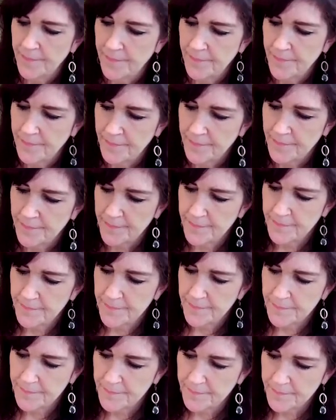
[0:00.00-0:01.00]

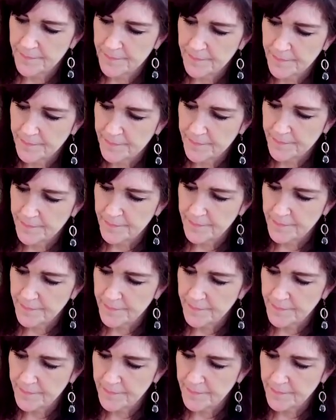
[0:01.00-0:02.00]

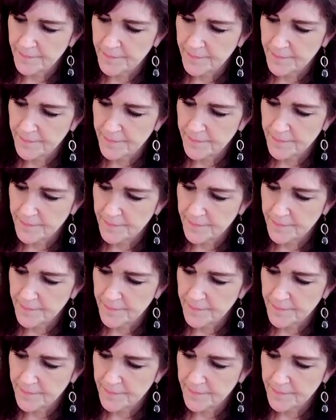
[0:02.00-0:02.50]
(silent)